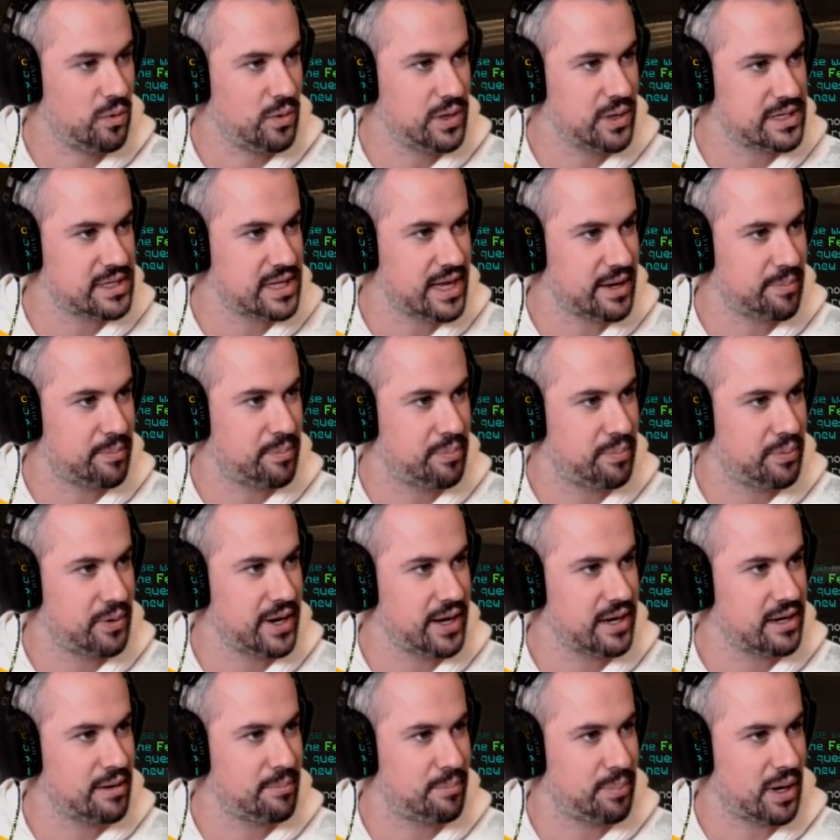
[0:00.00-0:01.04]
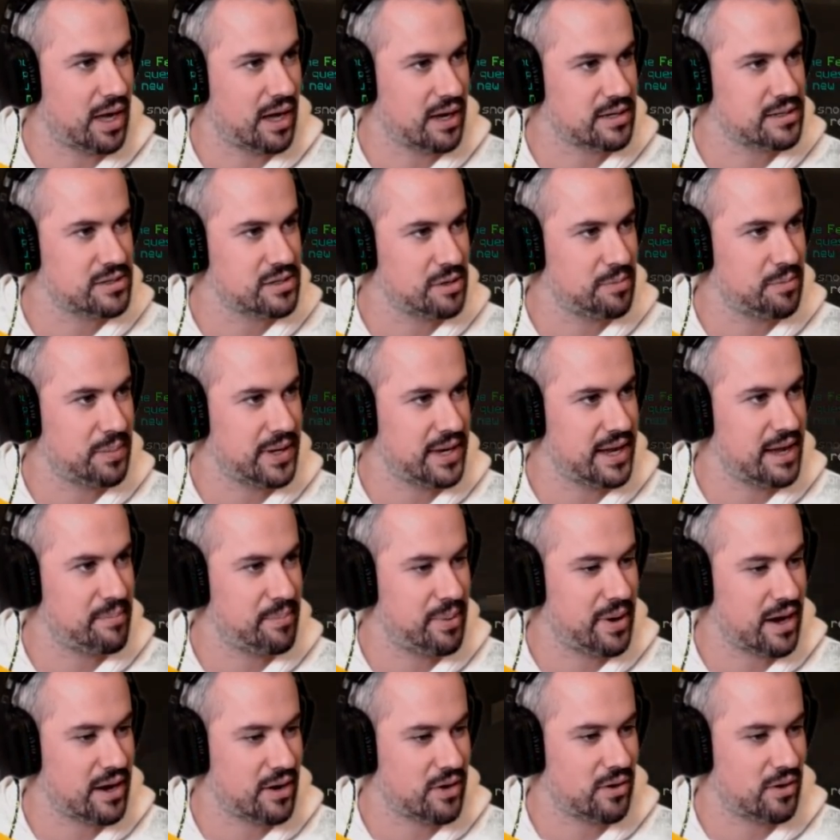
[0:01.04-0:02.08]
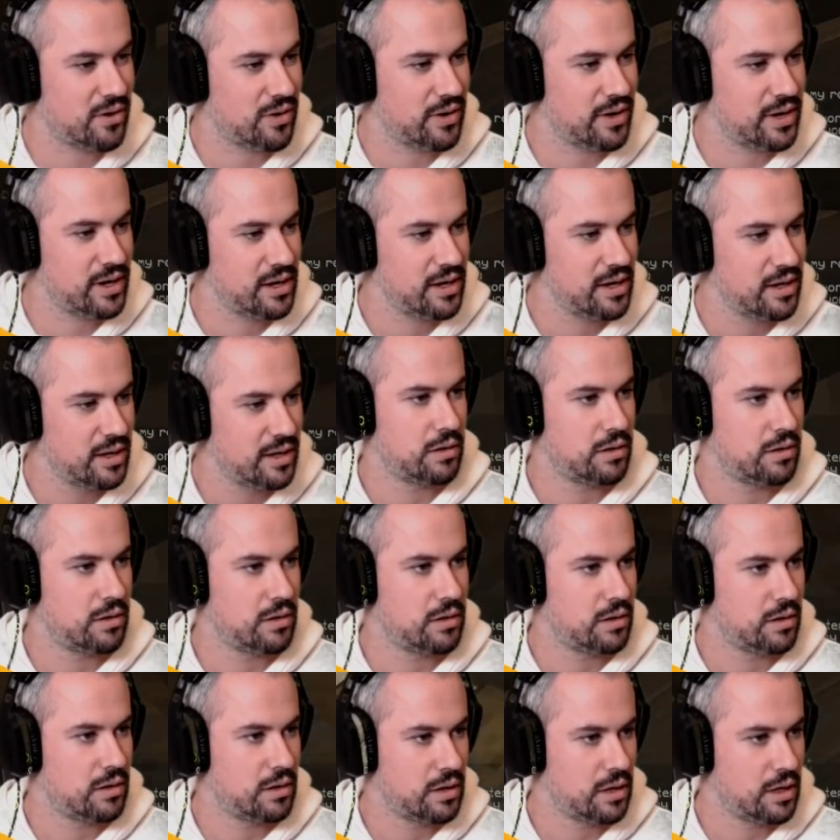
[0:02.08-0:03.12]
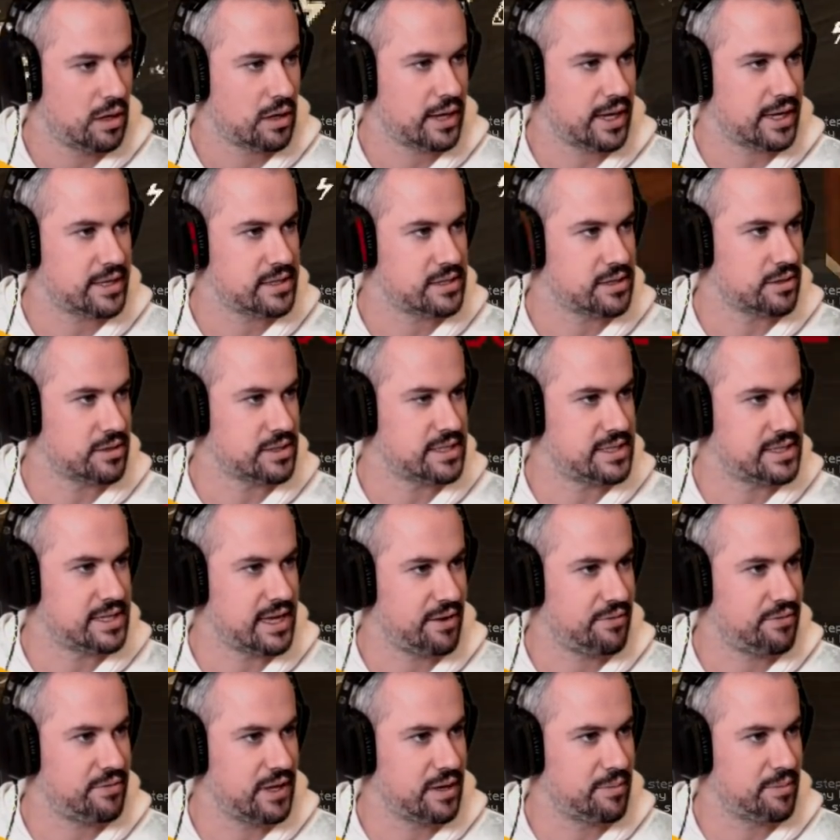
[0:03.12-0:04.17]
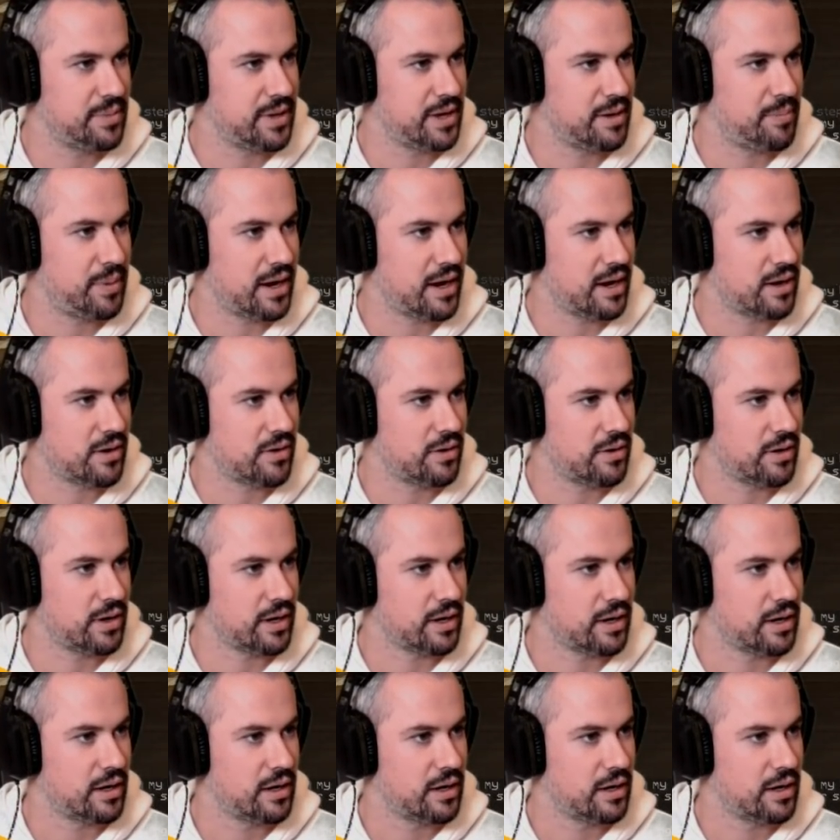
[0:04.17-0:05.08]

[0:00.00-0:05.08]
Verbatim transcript: he's like bringing the blocks up and then parkouring. Okay, so it's definitely a bit of parkour here.